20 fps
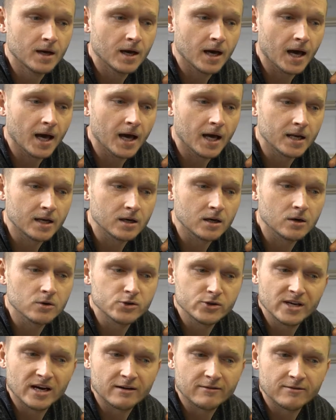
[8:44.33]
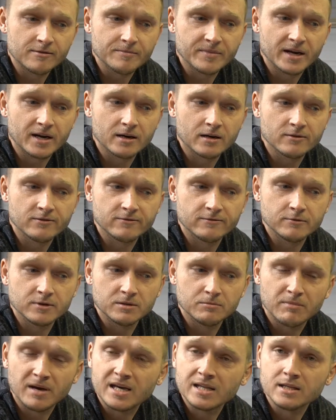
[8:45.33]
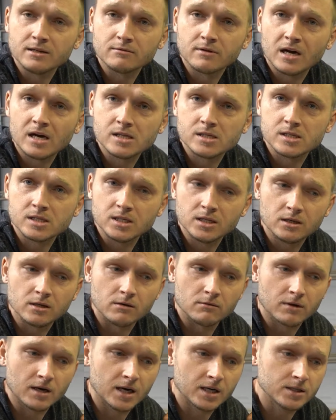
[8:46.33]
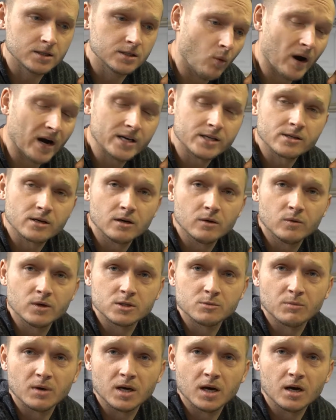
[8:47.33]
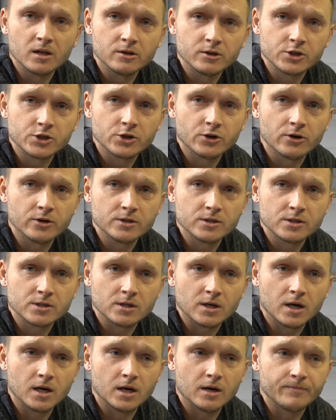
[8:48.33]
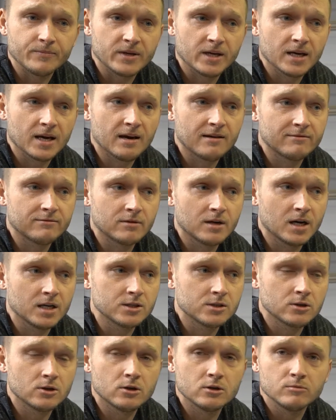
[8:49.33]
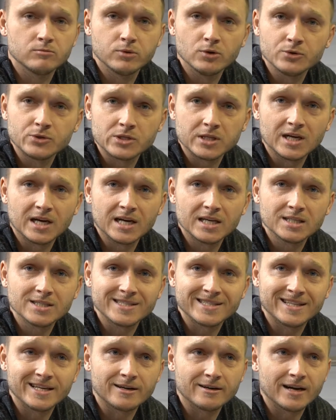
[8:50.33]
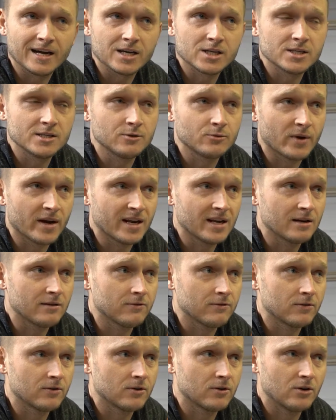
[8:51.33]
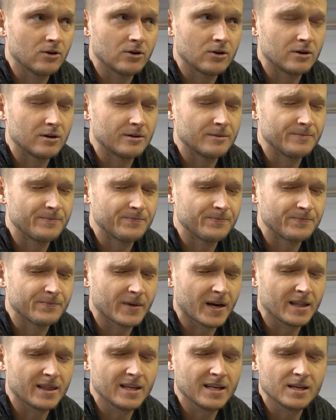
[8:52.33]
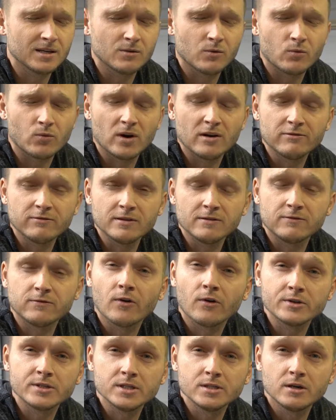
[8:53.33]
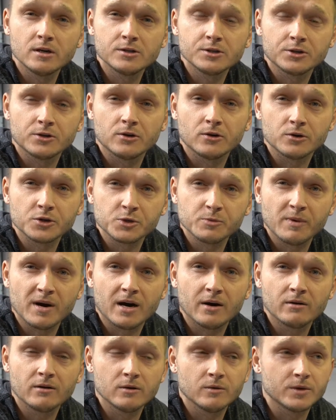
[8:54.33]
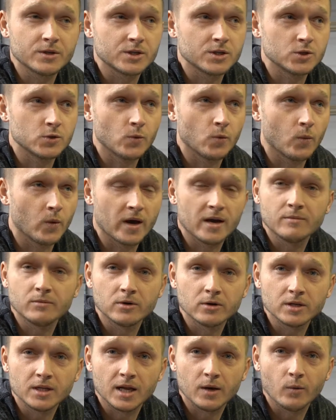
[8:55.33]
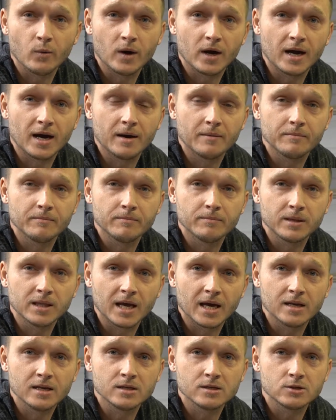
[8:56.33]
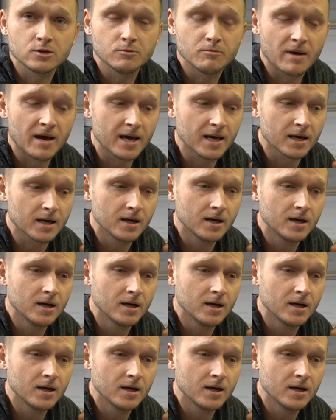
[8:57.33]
And it goes down from there with Manly rods and Eagle rods. Wiseco was my other choice. They have rods called boost lines. They're actually rated for, I think, roughly 1,400 horsepower, which is way more than what I'm planning to make.